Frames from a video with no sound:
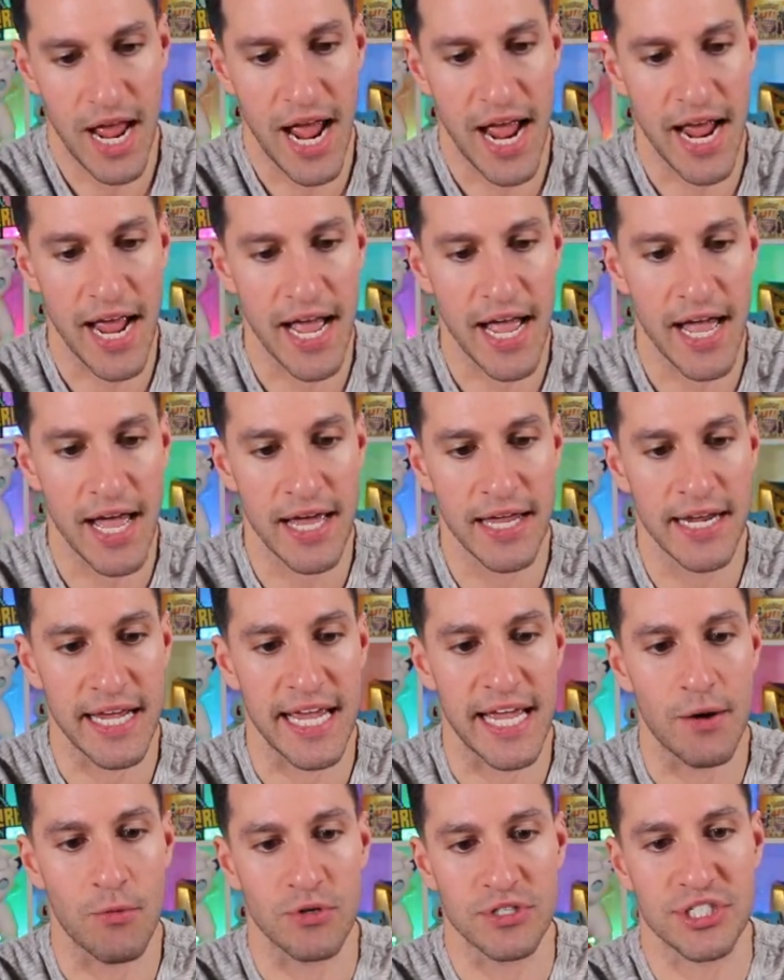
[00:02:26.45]
and
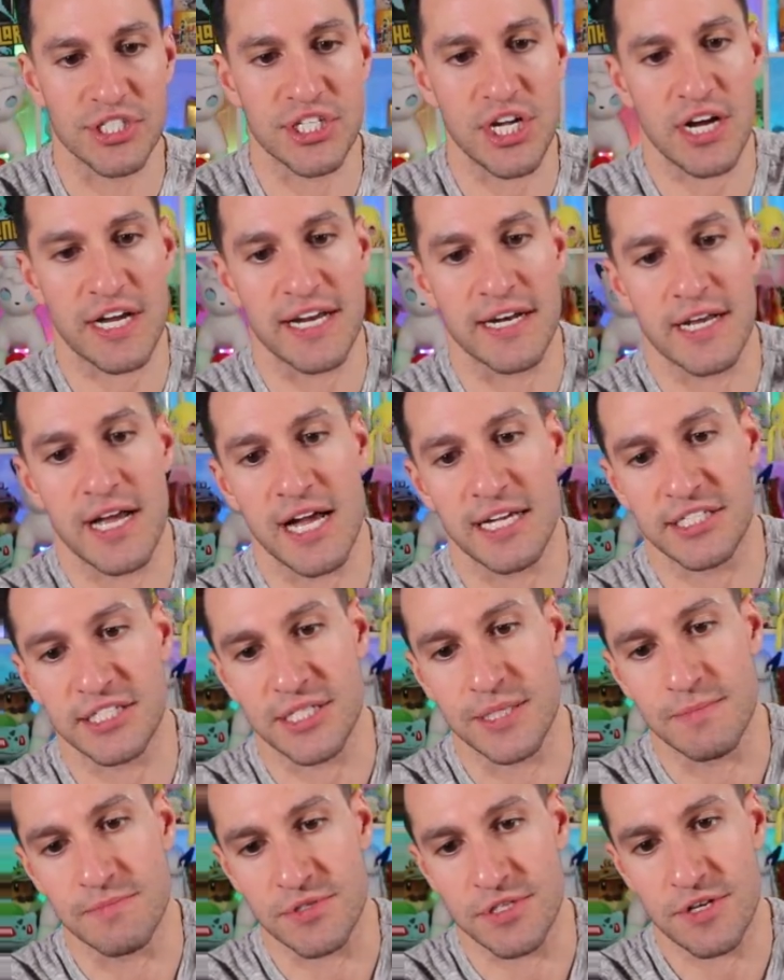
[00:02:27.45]
it was stuck in
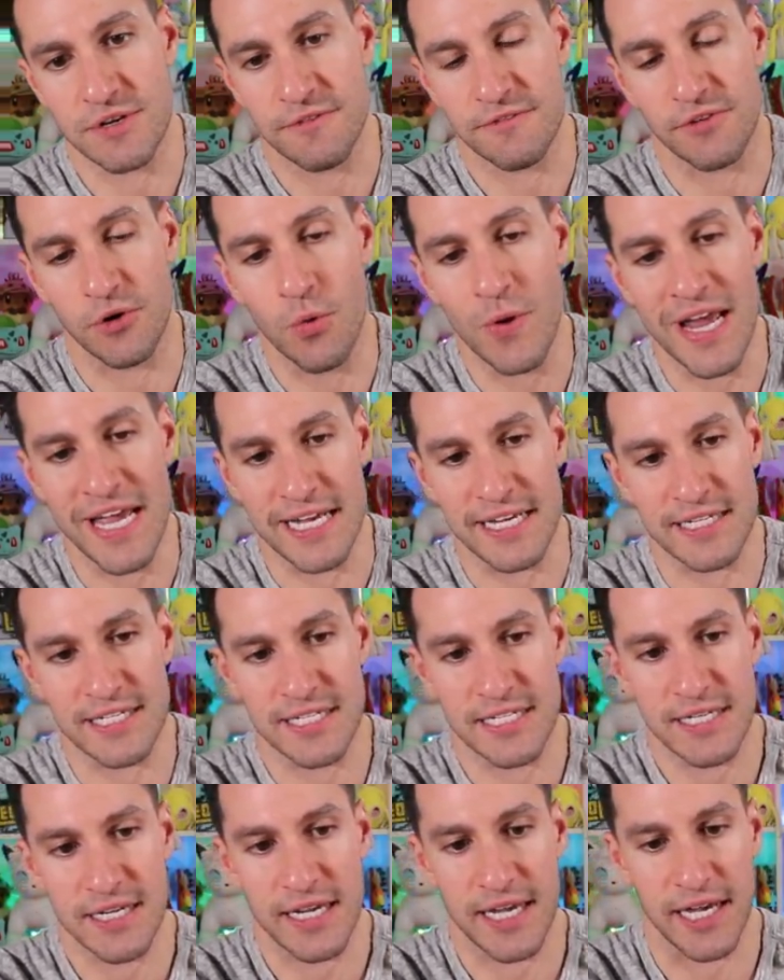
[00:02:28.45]
customs for
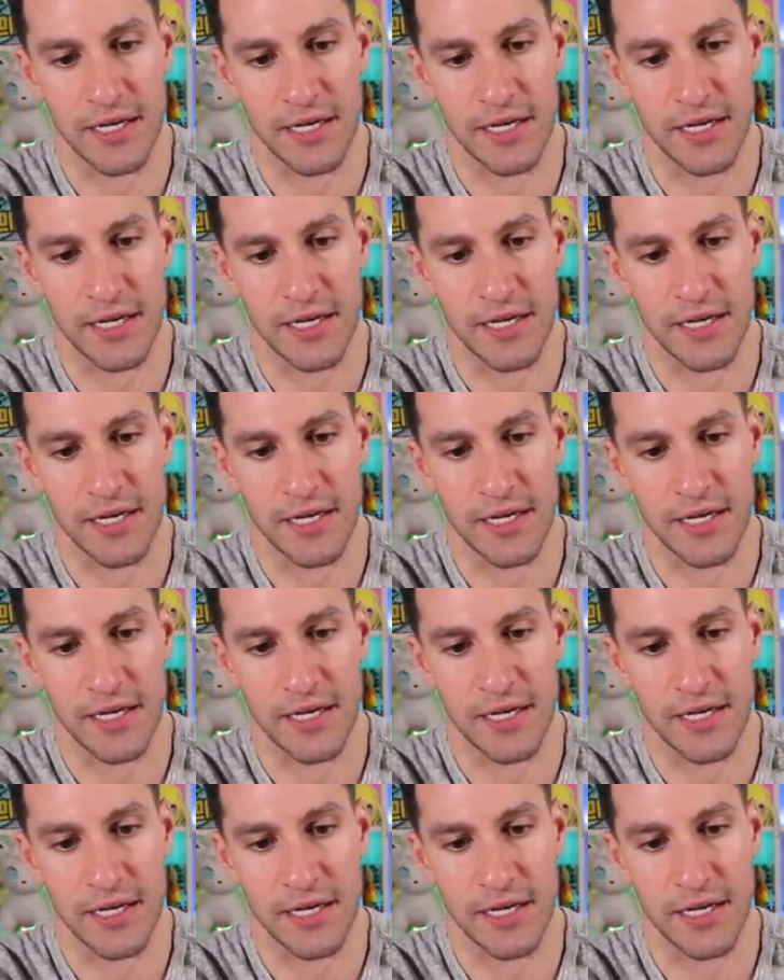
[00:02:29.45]
weeks